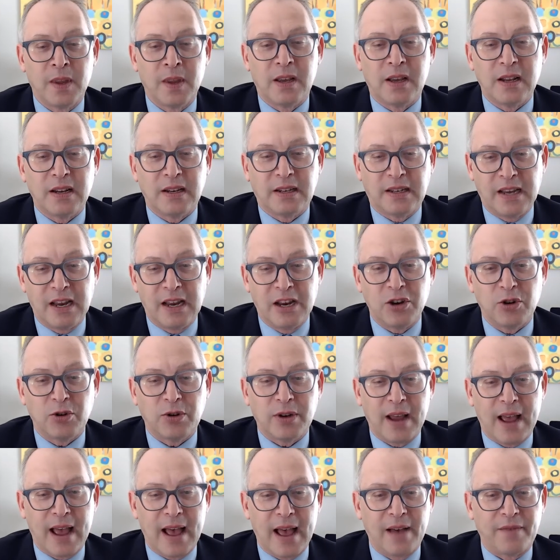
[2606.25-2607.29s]
continue to
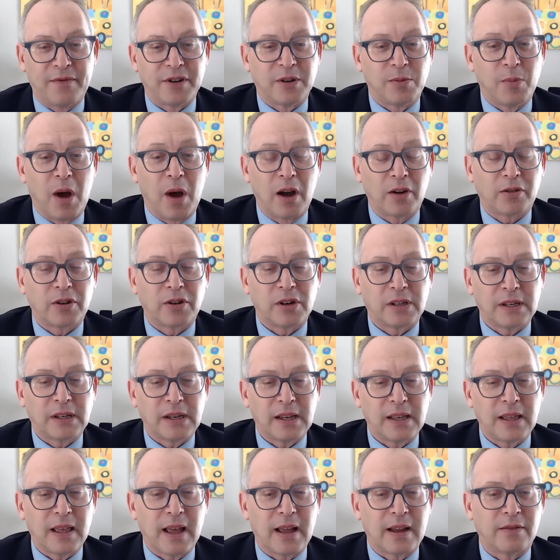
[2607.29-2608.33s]
have a democracy
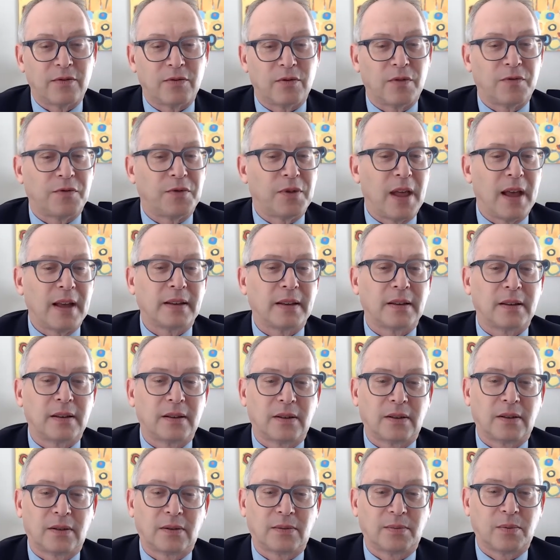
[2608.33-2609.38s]
that
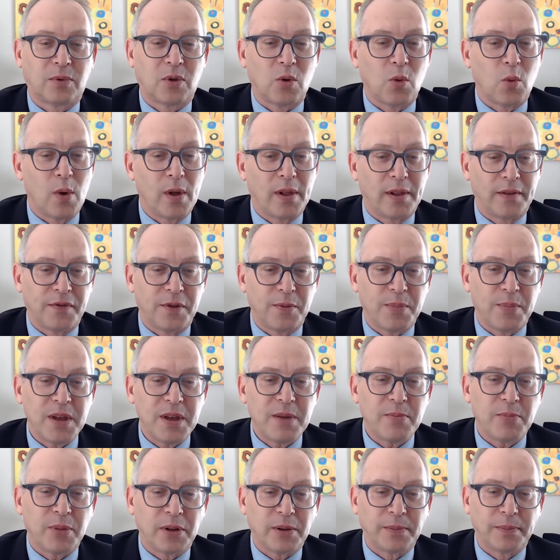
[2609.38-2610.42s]
reflects the will of the
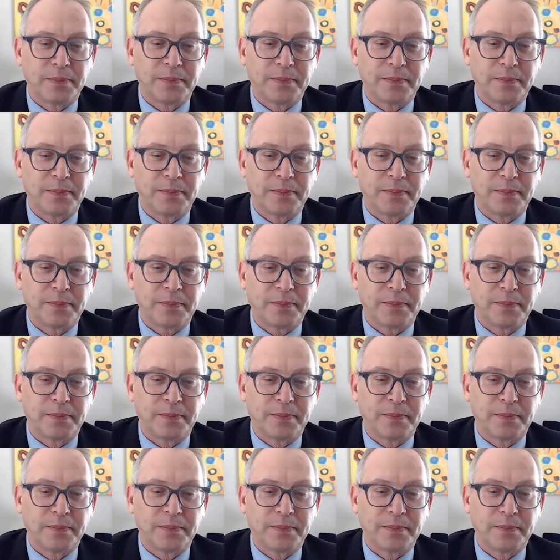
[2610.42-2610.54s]
people?